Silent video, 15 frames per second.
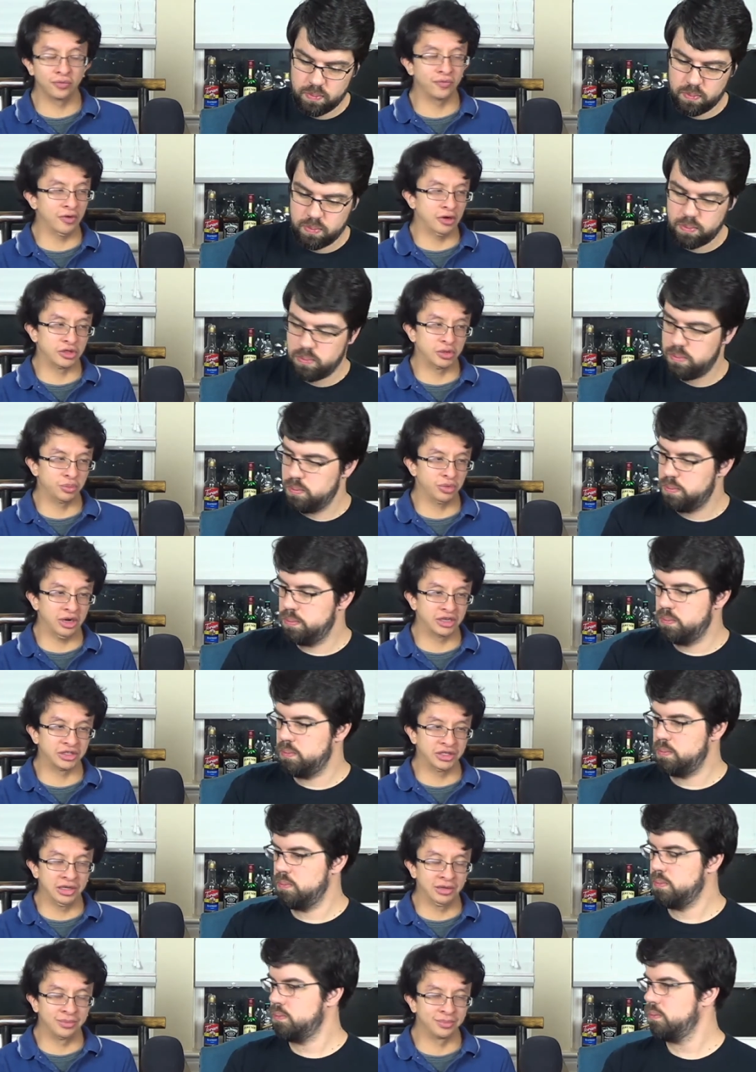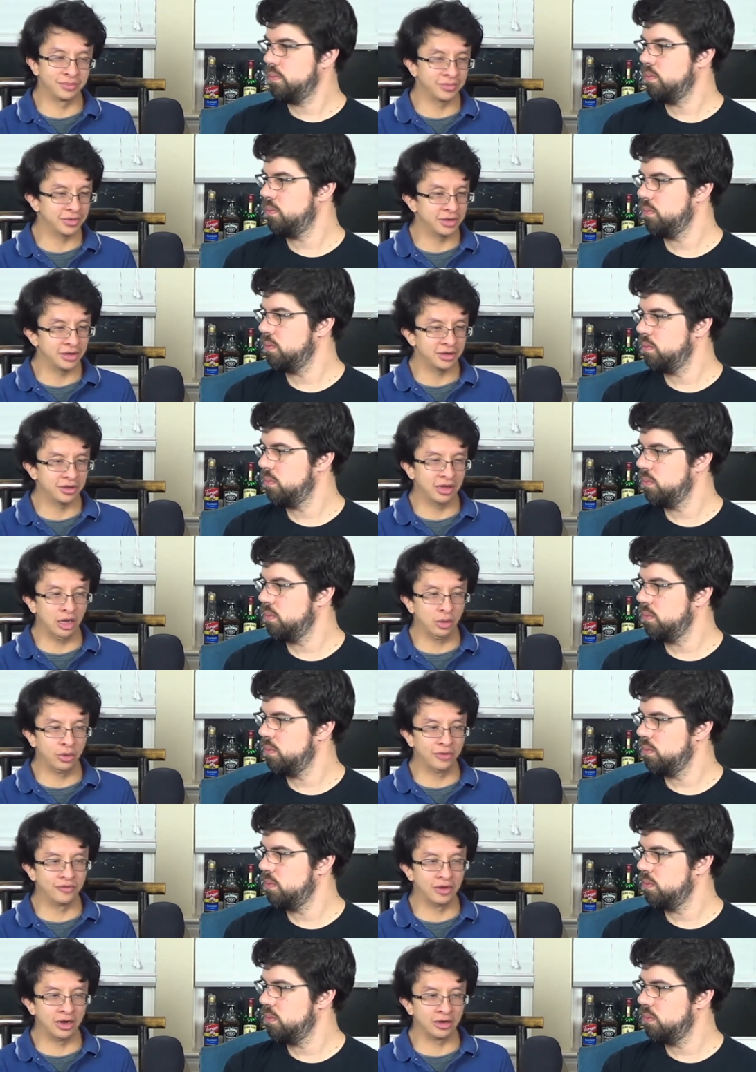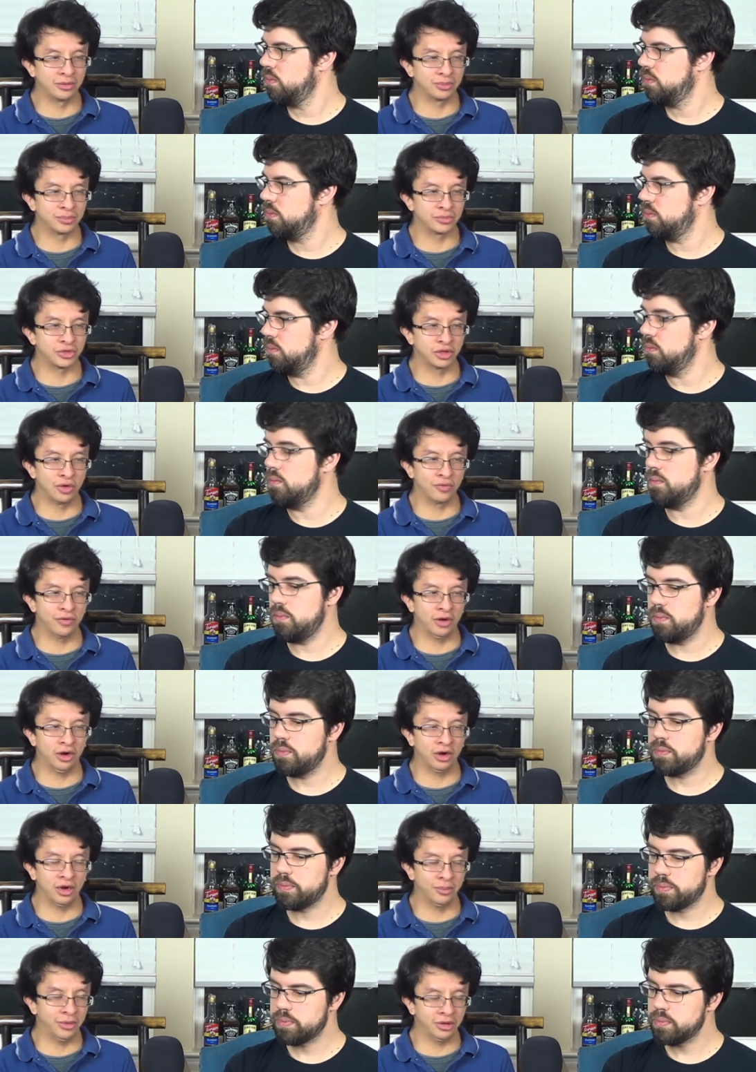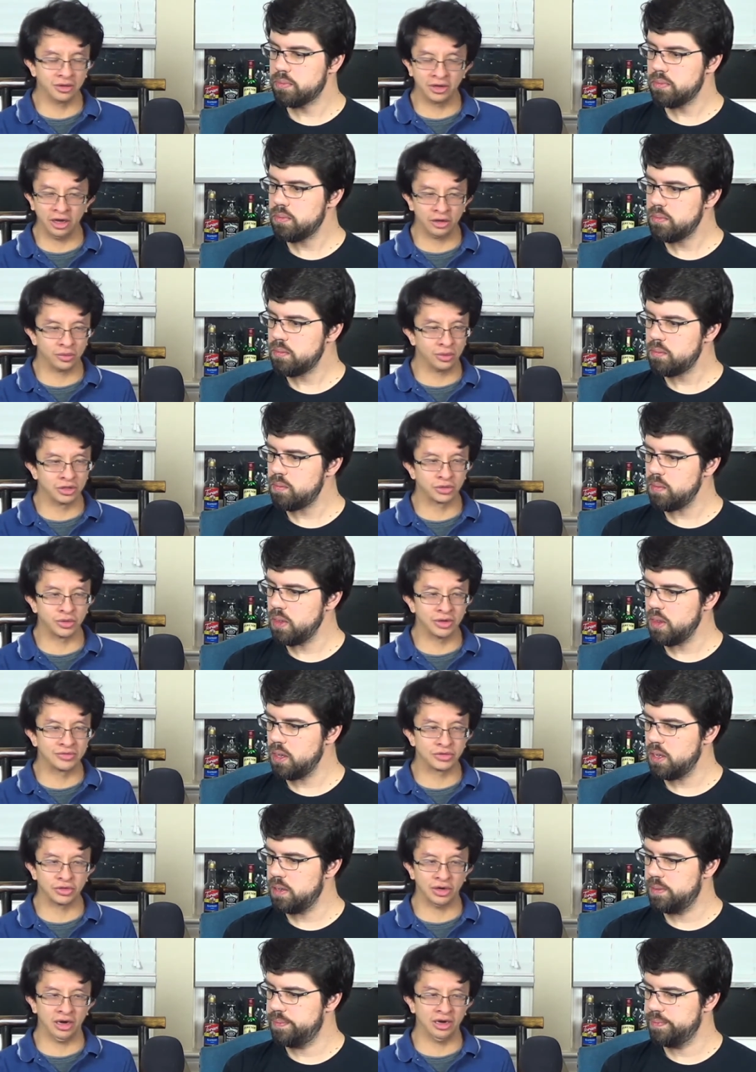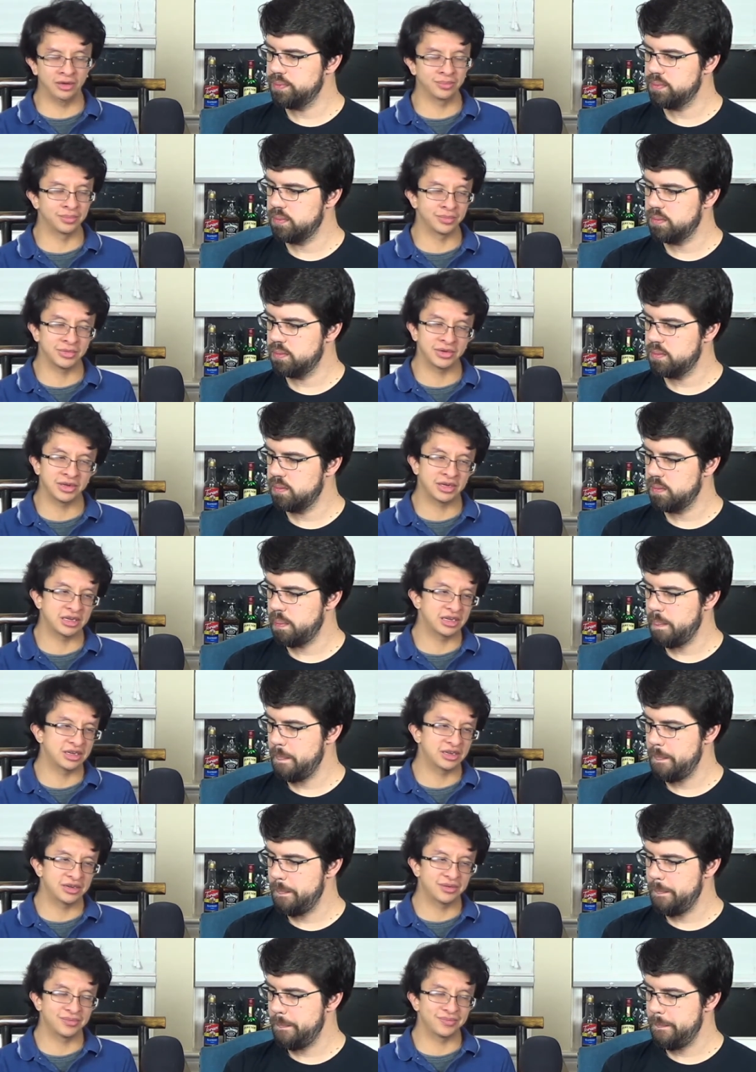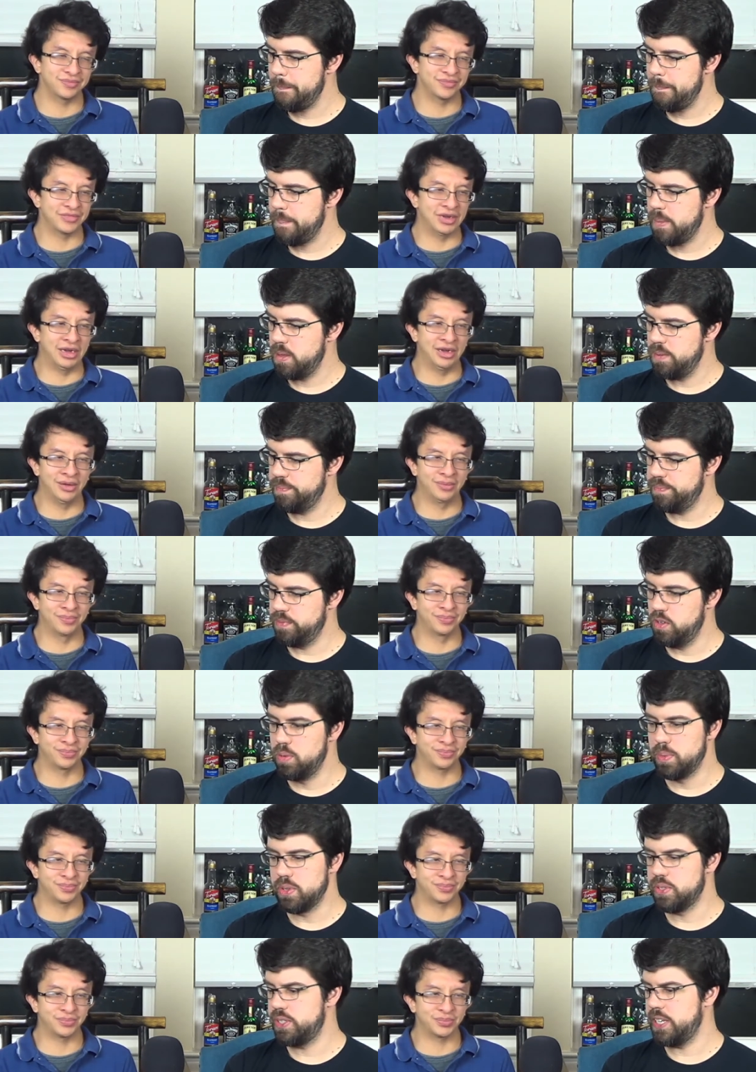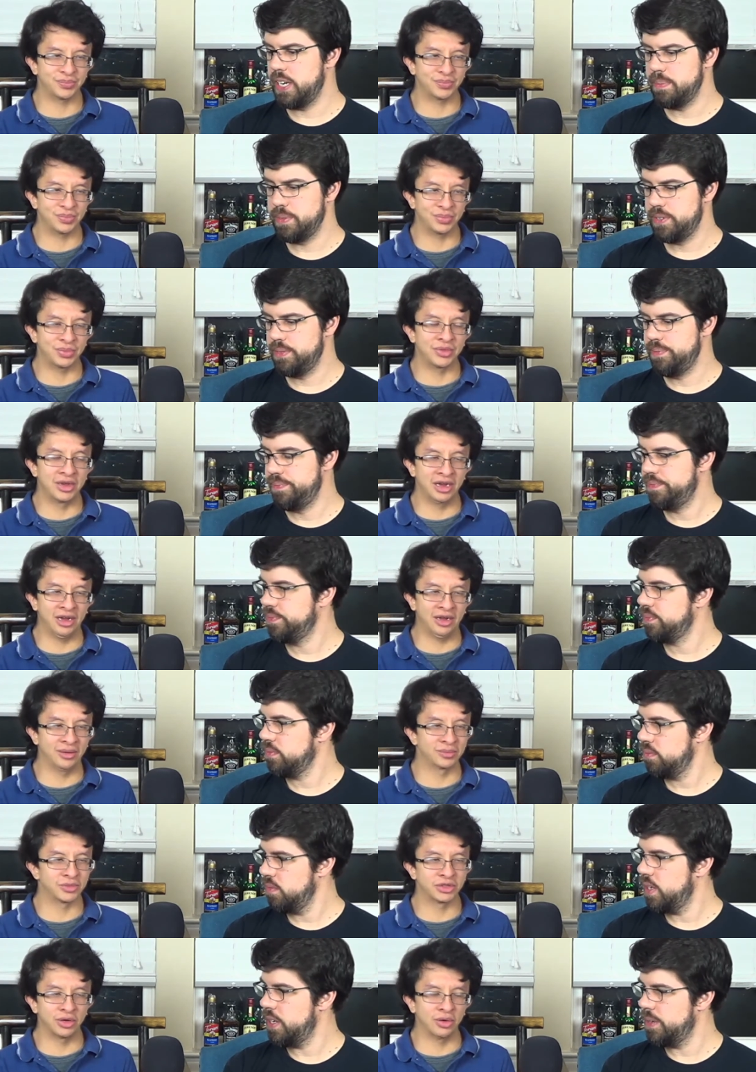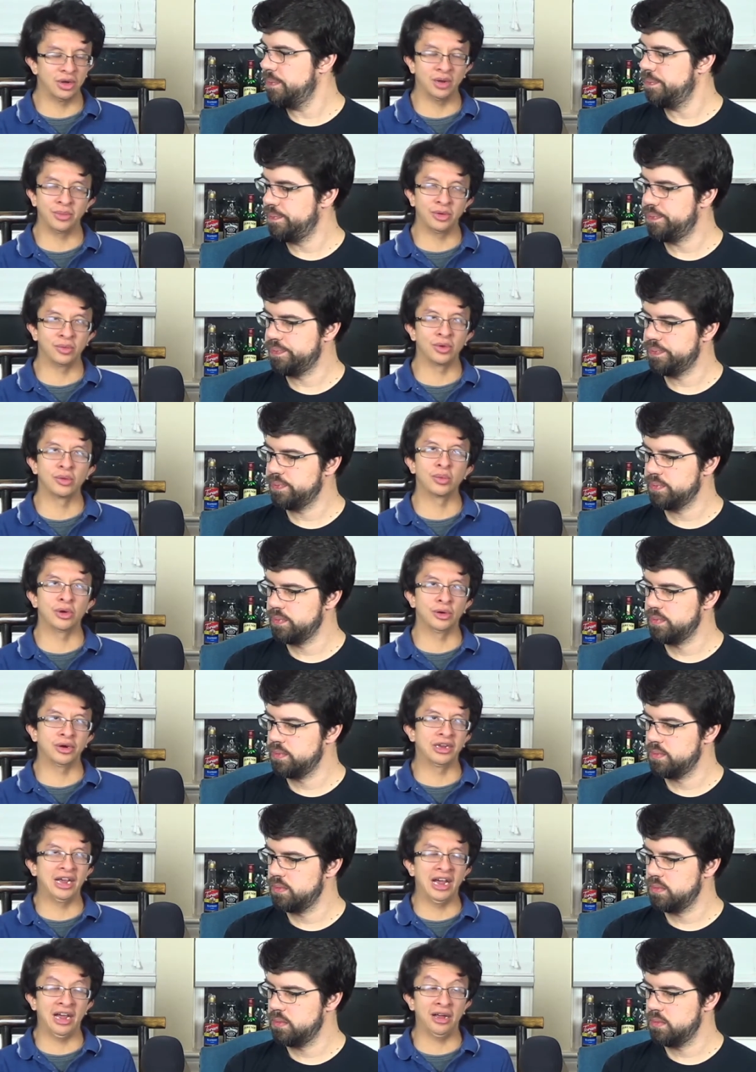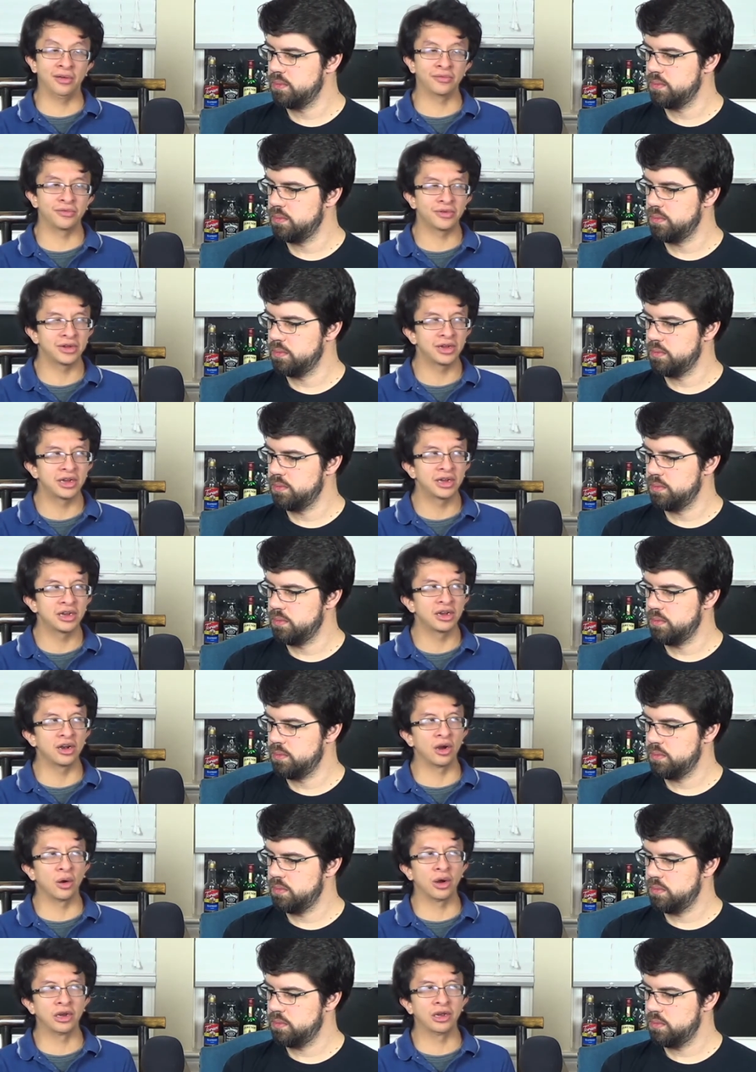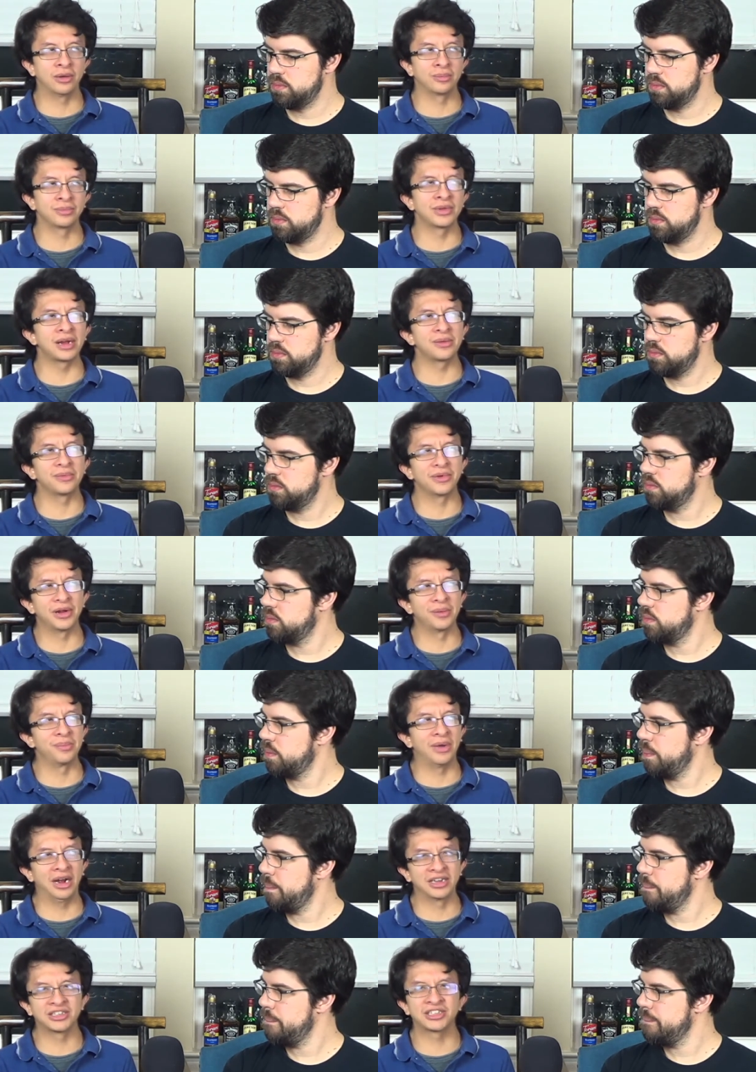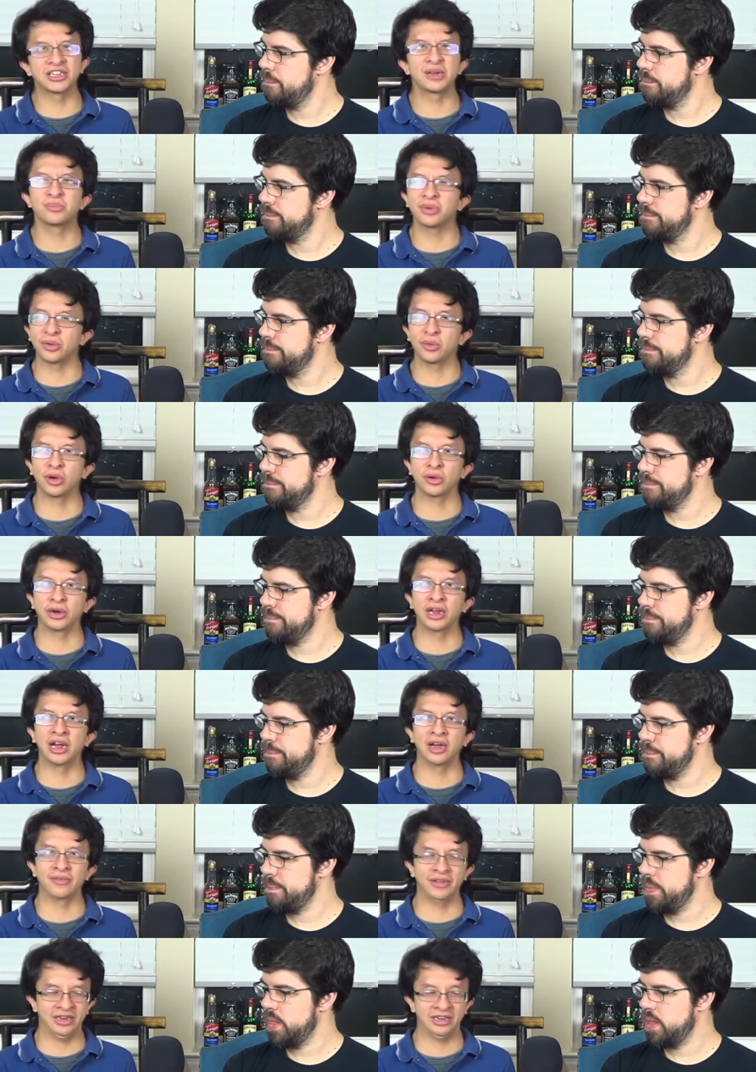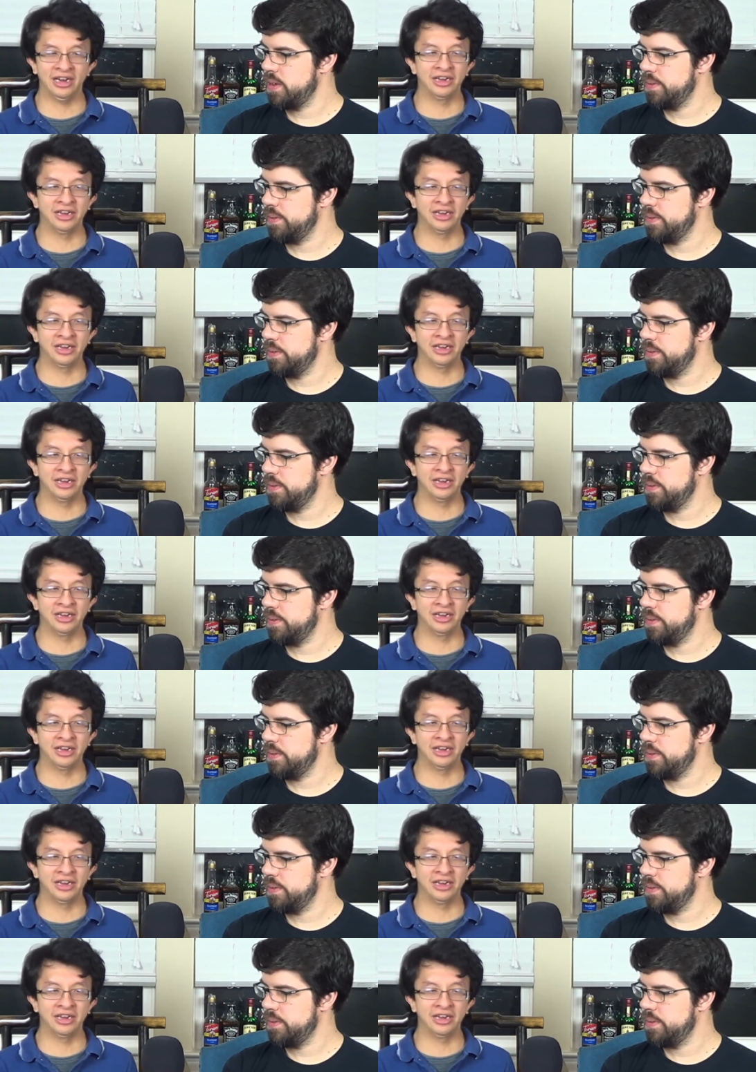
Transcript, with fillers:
Speaker 1: first impression that we've done so mm-hmm. far i mean the other ones we tried um,
Speaker 2: numerous times. Yeah. yeah. So
Speaker 1: I mean, we, we already have already not a mindset, but we already have like an